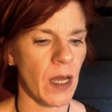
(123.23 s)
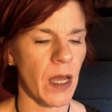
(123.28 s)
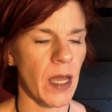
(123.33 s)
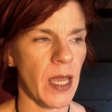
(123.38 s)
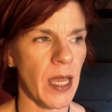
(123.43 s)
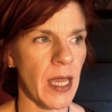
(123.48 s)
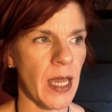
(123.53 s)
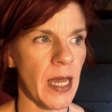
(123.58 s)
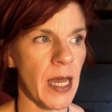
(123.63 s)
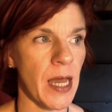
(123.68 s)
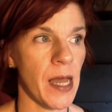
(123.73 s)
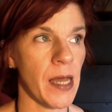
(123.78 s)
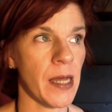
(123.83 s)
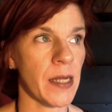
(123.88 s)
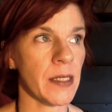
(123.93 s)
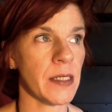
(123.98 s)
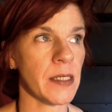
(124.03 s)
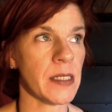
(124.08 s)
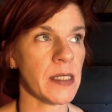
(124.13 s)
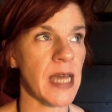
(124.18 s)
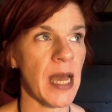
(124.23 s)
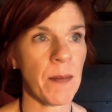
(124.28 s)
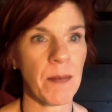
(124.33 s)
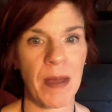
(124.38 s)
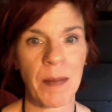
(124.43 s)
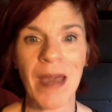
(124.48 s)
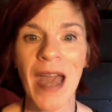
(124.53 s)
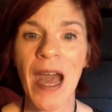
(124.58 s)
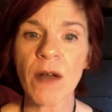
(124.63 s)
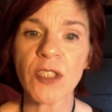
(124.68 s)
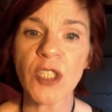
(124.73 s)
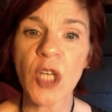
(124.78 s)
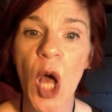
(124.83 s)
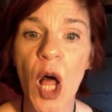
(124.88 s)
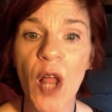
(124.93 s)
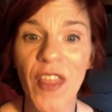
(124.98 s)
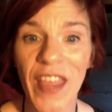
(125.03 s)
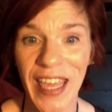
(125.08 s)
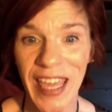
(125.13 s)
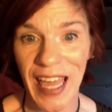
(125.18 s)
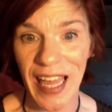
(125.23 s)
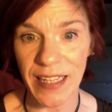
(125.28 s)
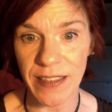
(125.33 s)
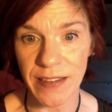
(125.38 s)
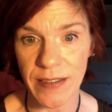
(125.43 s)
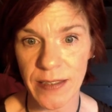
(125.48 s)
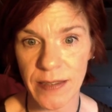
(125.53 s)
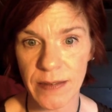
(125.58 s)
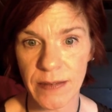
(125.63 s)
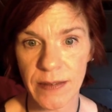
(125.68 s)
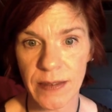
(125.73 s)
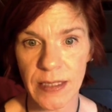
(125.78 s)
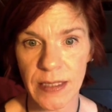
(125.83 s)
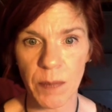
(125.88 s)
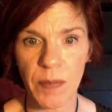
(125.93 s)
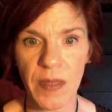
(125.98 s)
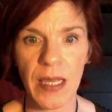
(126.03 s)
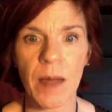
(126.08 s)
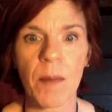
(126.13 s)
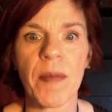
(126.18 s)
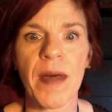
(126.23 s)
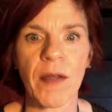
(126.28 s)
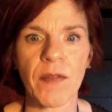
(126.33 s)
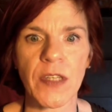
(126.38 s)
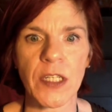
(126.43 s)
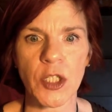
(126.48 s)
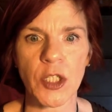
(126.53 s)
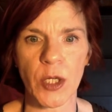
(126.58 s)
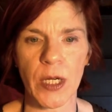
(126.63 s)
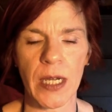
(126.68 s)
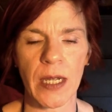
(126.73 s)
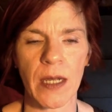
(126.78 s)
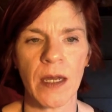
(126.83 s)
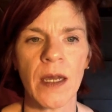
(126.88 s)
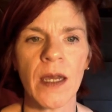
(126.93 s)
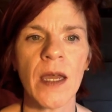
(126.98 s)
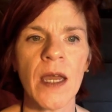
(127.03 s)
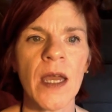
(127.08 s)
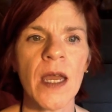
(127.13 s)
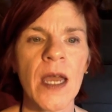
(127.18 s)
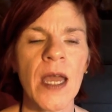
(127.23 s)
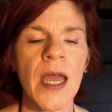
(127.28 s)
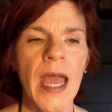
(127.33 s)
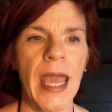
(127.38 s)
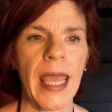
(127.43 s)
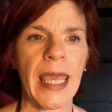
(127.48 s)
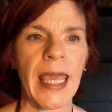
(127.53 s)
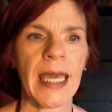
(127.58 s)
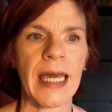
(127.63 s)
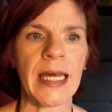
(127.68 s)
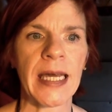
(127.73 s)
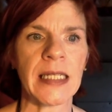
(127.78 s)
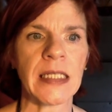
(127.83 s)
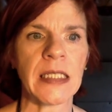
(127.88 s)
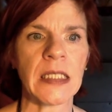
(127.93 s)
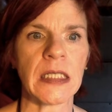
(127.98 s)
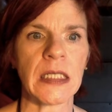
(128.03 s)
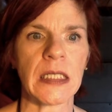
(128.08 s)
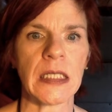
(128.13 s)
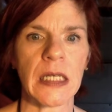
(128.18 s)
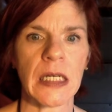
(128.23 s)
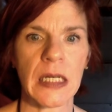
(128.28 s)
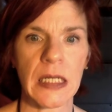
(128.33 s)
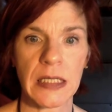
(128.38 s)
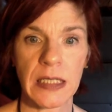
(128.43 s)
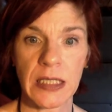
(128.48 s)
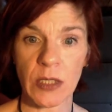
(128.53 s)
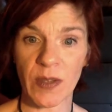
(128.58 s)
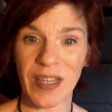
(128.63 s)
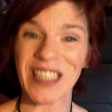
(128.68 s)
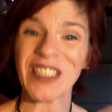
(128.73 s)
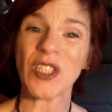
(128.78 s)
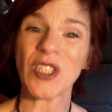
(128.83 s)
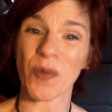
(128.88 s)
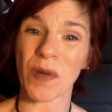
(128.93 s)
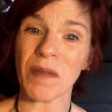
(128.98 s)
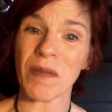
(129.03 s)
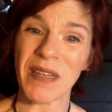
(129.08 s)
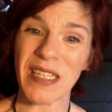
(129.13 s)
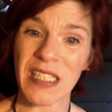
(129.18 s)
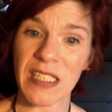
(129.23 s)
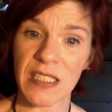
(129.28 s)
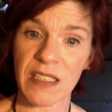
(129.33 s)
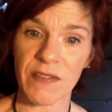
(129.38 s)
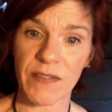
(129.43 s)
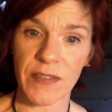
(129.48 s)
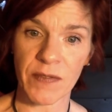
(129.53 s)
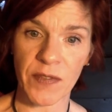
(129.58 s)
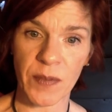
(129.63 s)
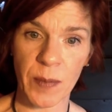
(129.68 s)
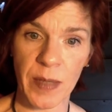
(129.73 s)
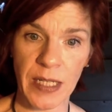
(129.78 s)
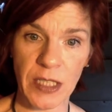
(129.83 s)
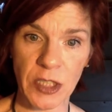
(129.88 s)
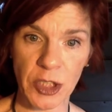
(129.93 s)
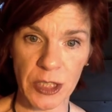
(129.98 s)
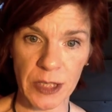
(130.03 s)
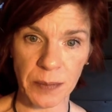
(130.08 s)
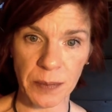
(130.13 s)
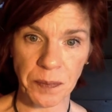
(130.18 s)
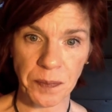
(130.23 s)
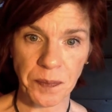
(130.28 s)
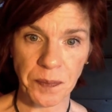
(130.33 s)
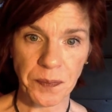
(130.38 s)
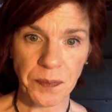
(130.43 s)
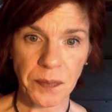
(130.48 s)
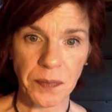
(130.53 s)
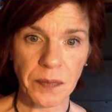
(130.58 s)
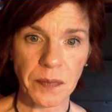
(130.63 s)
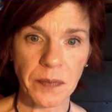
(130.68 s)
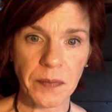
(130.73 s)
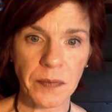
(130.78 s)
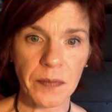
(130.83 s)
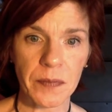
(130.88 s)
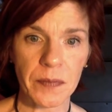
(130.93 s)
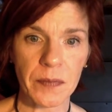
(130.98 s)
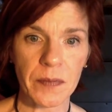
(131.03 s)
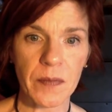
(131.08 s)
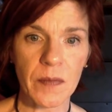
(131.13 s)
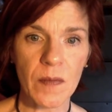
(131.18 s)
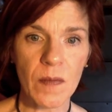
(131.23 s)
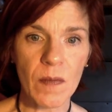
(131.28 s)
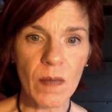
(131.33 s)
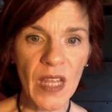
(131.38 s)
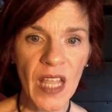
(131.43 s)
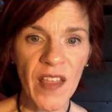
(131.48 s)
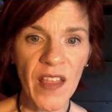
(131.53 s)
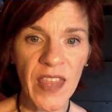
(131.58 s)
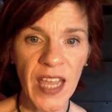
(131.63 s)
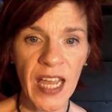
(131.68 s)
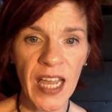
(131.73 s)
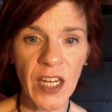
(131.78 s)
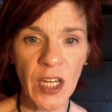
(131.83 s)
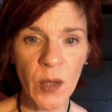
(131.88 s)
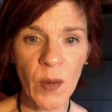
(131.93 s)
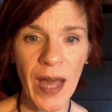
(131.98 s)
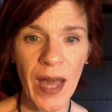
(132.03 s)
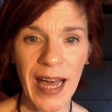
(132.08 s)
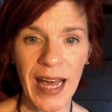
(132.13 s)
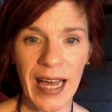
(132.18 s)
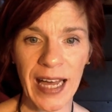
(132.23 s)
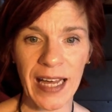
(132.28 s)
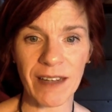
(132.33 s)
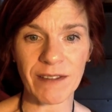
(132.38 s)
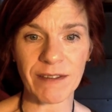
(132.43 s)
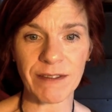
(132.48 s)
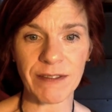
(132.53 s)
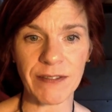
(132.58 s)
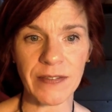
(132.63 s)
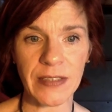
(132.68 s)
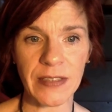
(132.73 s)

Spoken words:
and maybe how tall they get, something about the tree. And so that's 3 pieces of information. Then you have